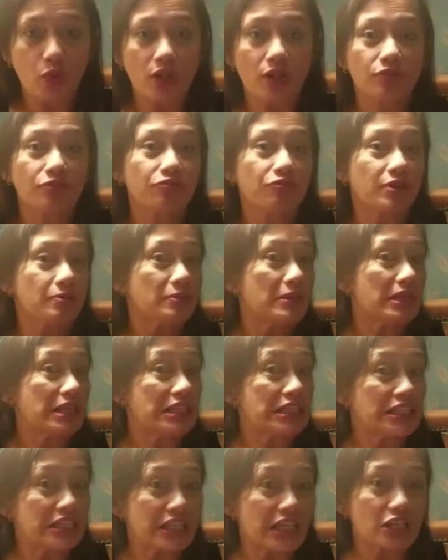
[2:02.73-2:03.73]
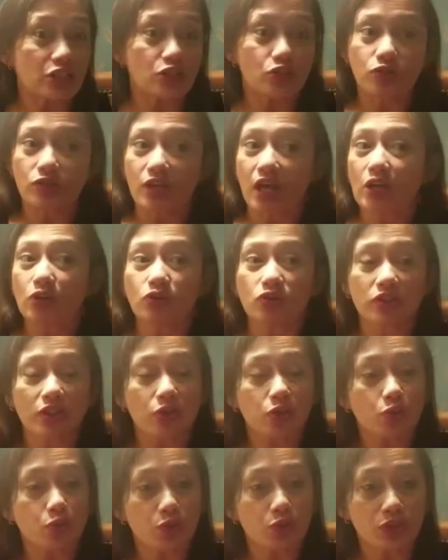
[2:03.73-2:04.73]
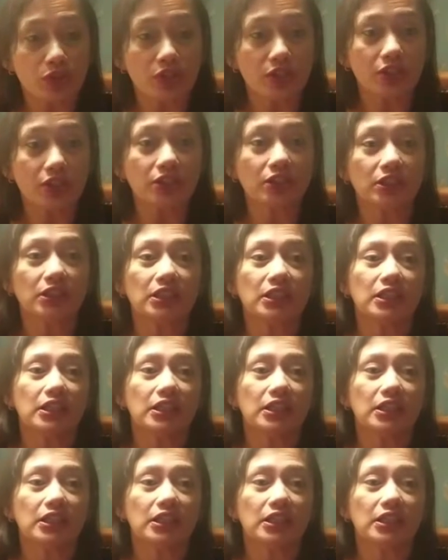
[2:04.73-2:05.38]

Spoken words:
well from inside to the outside world.